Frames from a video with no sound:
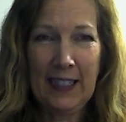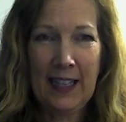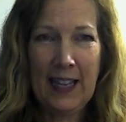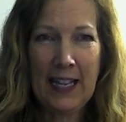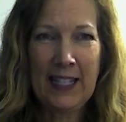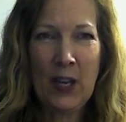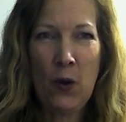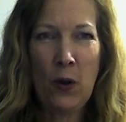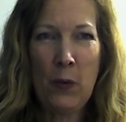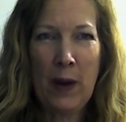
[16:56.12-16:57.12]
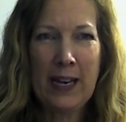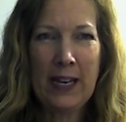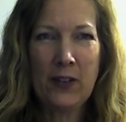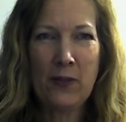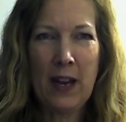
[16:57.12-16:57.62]
That's the only way to
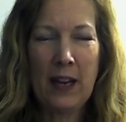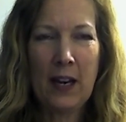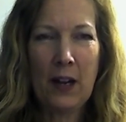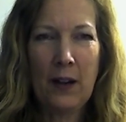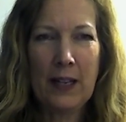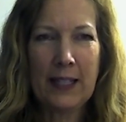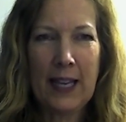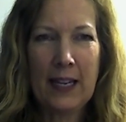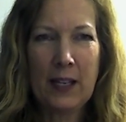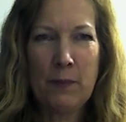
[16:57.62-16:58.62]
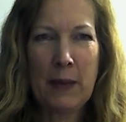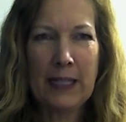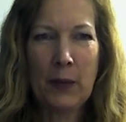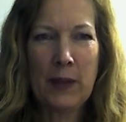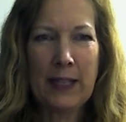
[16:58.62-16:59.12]
drink, it said to mix
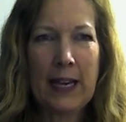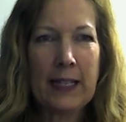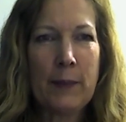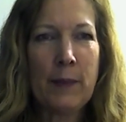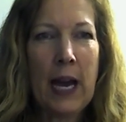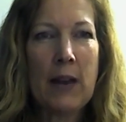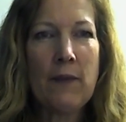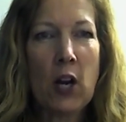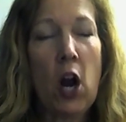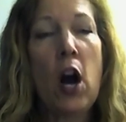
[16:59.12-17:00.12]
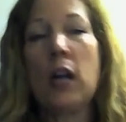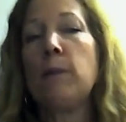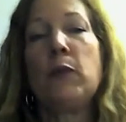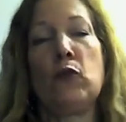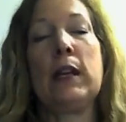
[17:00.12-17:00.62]
it with like some kind of a
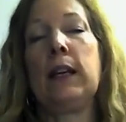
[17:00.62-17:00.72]
carb drink.